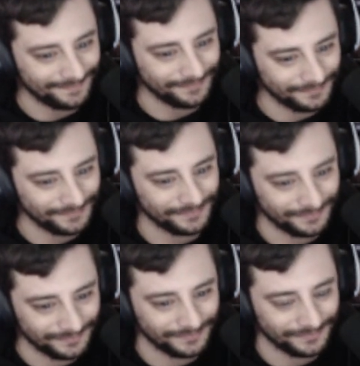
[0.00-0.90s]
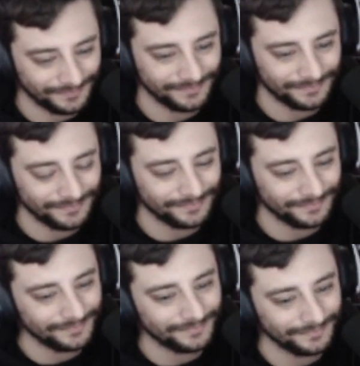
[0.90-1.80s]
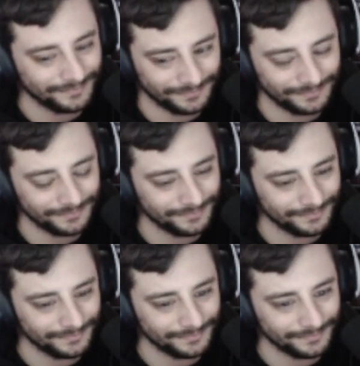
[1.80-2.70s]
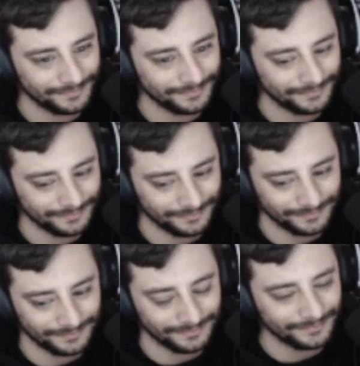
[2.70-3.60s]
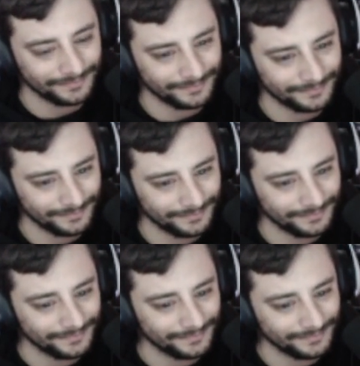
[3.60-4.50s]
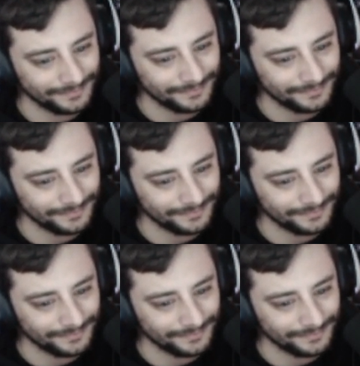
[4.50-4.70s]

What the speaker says: The person shown says nothing.